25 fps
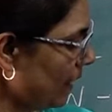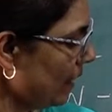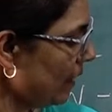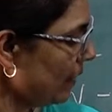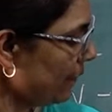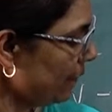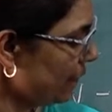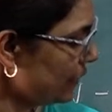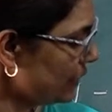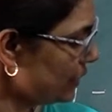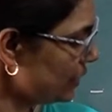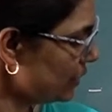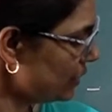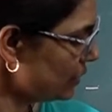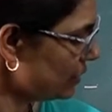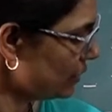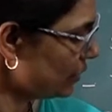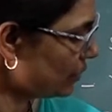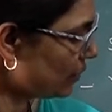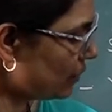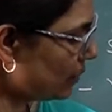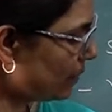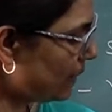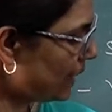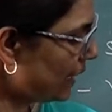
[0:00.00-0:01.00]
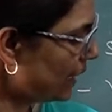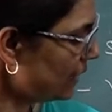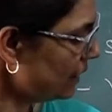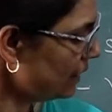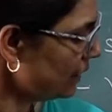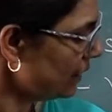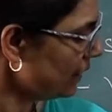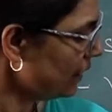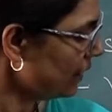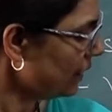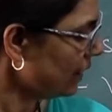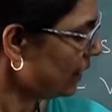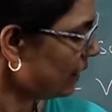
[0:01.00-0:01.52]
which is 0 bar
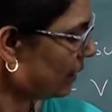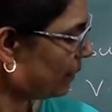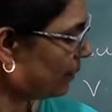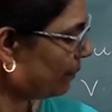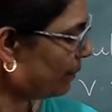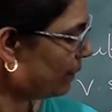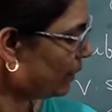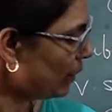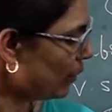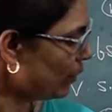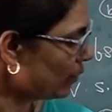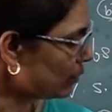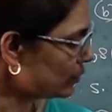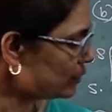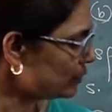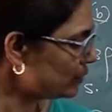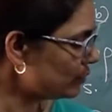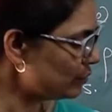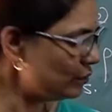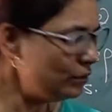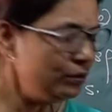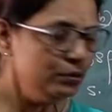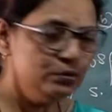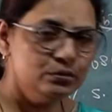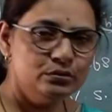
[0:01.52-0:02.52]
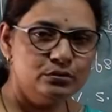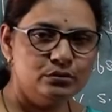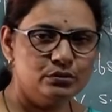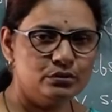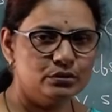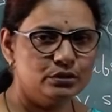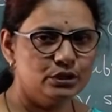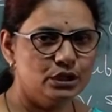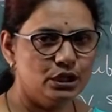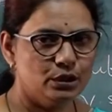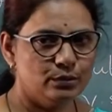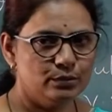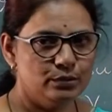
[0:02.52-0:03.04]
belongs to
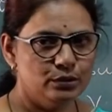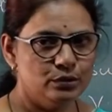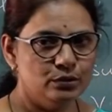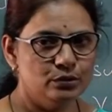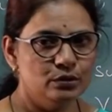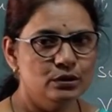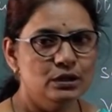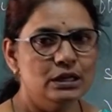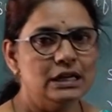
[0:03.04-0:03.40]
w.